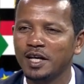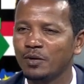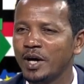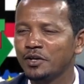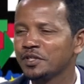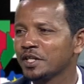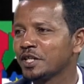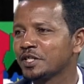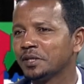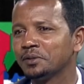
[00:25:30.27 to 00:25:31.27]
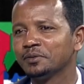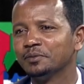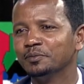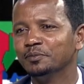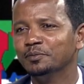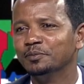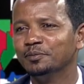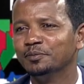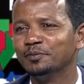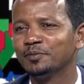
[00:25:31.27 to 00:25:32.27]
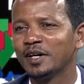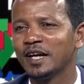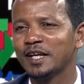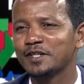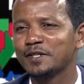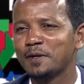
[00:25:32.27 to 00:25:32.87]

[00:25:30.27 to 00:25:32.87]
And why do you think it's so, Alex?